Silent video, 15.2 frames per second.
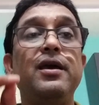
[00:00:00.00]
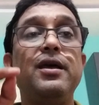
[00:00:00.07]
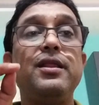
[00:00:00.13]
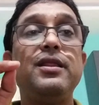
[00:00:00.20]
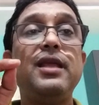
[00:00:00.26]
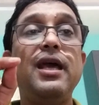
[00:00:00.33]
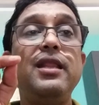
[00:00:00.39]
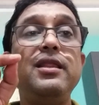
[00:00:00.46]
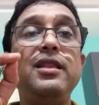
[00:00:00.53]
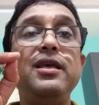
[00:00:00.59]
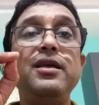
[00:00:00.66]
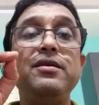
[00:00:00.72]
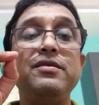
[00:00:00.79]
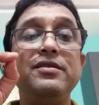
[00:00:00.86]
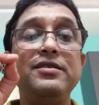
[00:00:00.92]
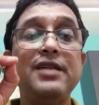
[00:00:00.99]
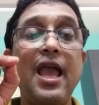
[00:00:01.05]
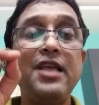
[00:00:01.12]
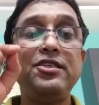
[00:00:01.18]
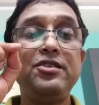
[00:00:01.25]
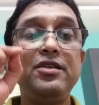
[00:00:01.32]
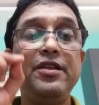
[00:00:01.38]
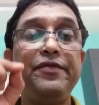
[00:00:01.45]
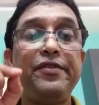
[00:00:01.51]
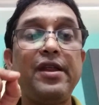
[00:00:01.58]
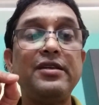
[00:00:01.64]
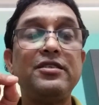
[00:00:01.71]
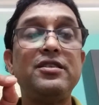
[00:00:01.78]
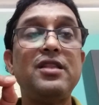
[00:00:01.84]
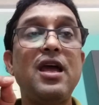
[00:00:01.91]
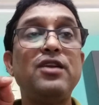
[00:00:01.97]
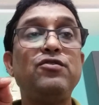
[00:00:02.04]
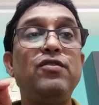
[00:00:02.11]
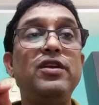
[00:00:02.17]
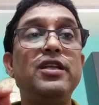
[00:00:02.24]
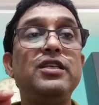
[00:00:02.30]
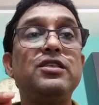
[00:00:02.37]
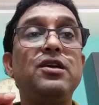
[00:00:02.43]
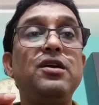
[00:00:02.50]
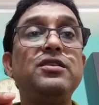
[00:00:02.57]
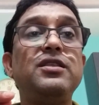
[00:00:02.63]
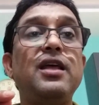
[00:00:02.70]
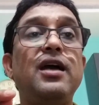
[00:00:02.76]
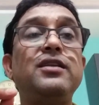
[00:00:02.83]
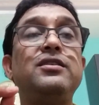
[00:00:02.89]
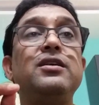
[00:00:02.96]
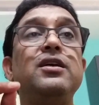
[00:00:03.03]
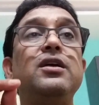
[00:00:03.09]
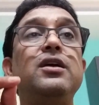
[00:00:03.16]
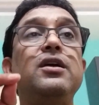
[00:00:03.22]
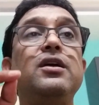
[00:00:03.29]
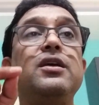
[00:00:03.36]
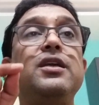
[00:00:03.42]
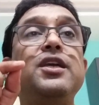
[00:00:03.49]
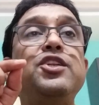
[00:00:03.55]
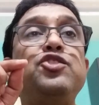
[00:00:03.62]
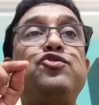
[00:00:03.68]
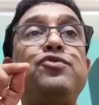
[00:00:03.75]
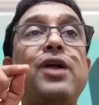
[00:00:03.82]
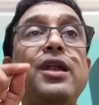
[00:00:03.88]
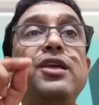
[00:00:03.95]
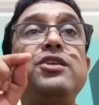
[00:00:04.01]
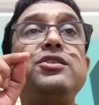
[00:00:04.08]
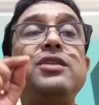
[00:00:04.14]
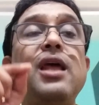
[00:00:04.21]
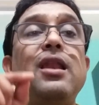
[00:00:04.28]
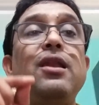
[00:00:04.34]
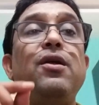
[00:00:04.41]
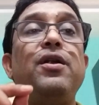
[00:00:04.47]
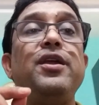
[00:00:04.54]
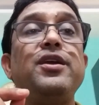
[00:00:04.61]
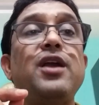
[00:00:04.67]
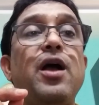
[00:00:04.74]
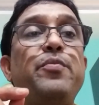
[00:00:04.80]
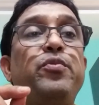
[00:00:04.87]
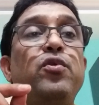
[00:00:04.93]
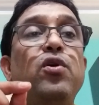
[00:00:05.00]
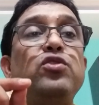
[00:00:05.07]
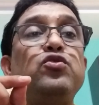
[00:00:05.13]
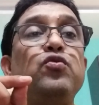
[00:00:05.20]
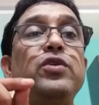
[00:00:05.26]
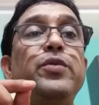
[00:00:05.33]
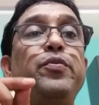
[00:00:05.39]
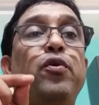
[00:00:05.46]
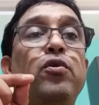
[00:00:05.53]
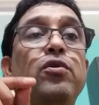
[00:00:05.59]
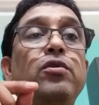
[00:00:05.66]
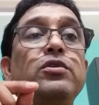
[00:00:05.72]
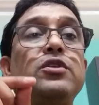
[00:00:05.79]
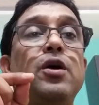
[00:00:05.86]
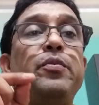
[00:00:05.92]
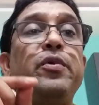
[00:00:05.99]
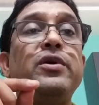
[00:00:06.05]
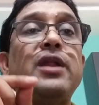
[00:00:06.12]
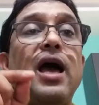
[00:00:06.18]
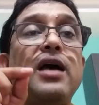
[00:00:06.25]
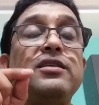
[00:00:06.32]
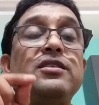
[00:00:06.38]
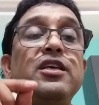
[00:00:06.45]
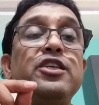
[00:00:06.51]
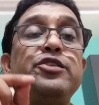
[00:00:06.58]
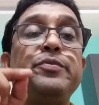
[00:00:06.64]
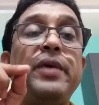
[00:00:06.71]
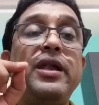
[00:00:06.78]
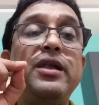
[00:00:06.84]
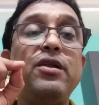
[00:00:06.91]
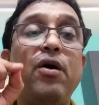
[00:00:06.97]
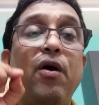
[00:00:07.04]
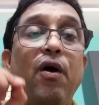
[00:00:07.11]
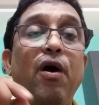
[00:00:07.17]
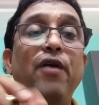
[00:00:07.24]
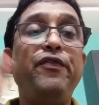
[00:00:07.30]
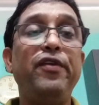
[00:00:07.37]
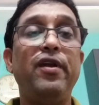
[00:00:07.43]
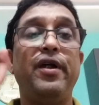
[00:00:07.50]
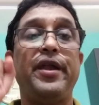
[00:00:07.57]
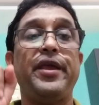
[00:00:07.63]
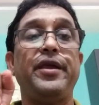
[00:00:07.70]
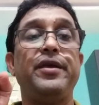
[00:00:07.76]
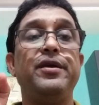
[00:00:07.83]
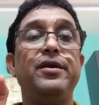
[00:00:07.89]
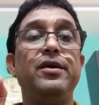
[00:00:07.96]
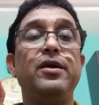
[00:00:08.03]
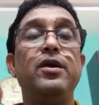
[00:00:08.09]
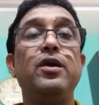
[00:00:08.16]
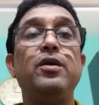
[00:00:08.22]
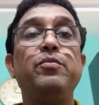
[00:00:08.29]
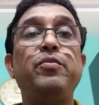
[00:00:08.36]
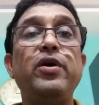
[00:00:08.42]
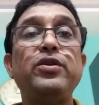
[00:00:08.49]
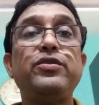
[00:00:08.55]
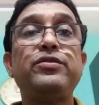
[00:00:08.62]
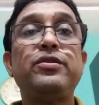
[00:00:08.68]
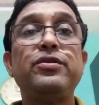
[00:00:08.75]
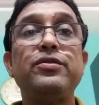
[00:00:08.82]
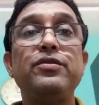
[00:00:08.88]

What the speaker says: Then the next difference that we'll discuss, that in traditional learning approach, we focus upon assessment of learning. But